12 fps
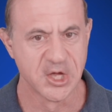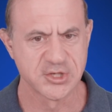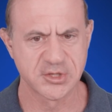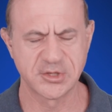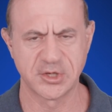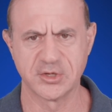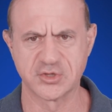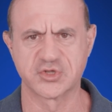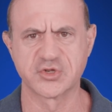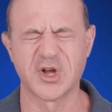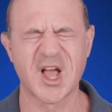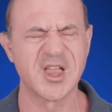So they need
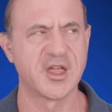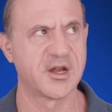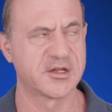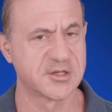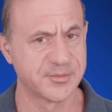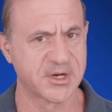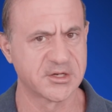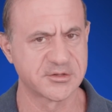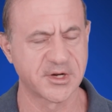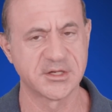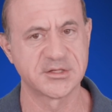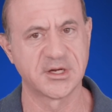strong Linux
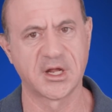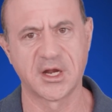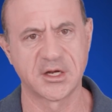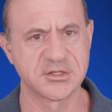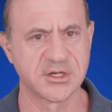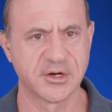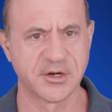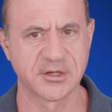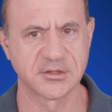administration and engineering